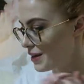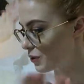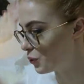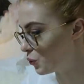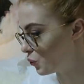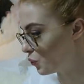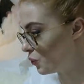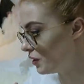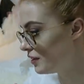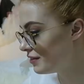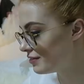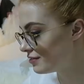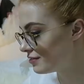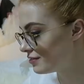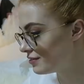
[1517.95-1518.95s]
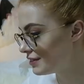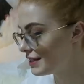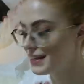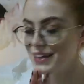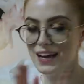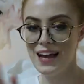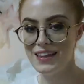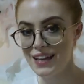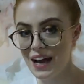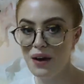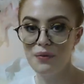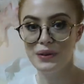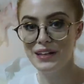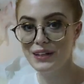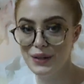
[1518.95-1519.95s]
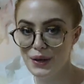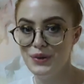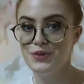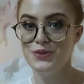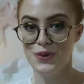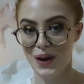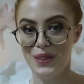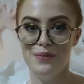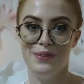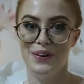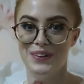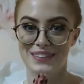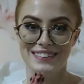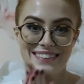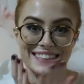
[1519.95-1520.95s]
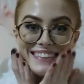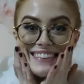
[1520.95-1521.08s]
haul. And now we can go and try them on.